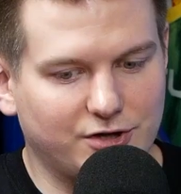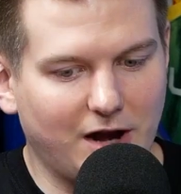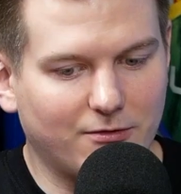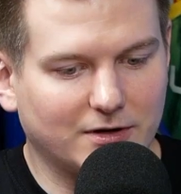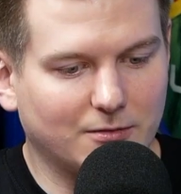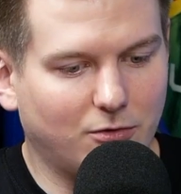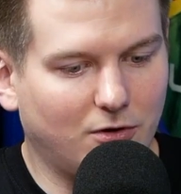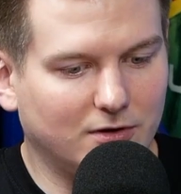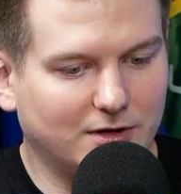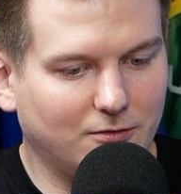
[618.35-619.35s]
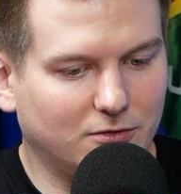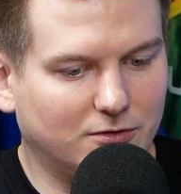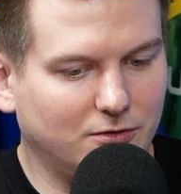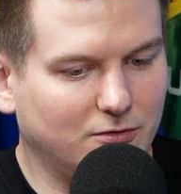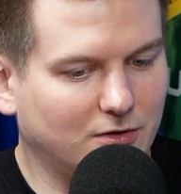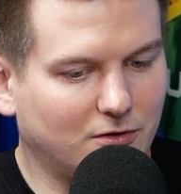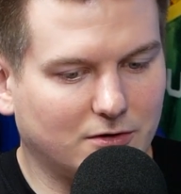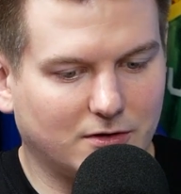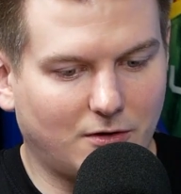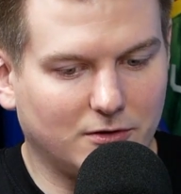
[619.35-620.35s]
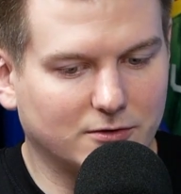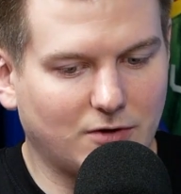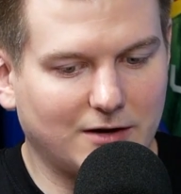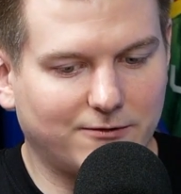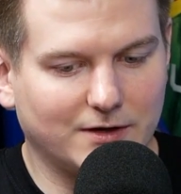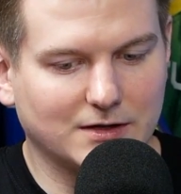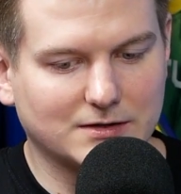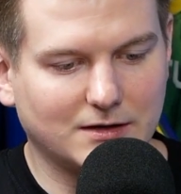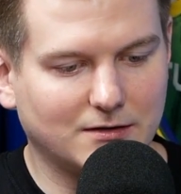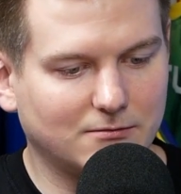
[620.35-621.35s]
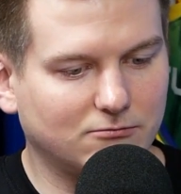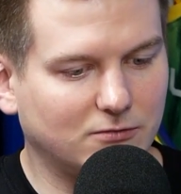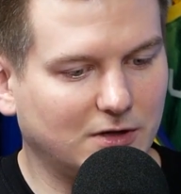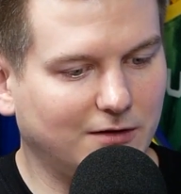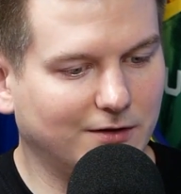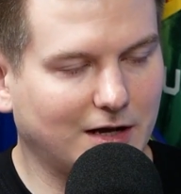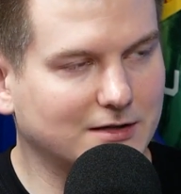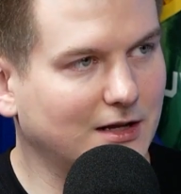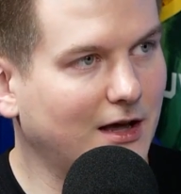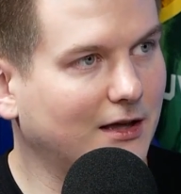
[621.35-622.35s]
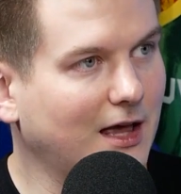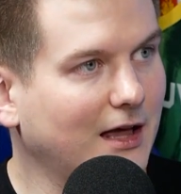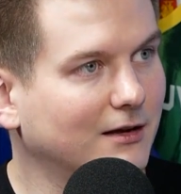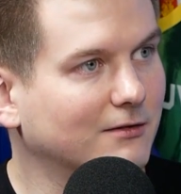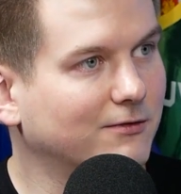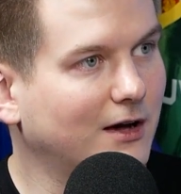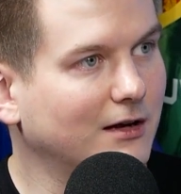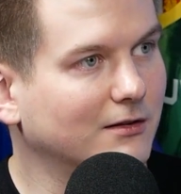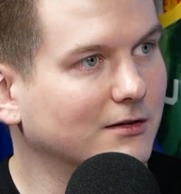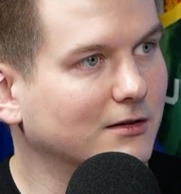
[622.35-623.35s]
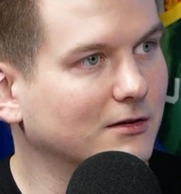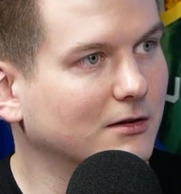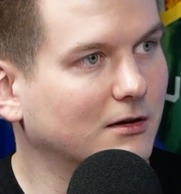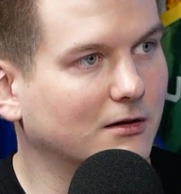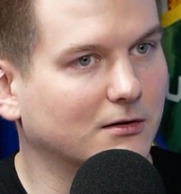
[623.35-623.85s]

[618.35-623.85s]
sharing the ball. They were doing all the right things, and even Isaiah Cannon finally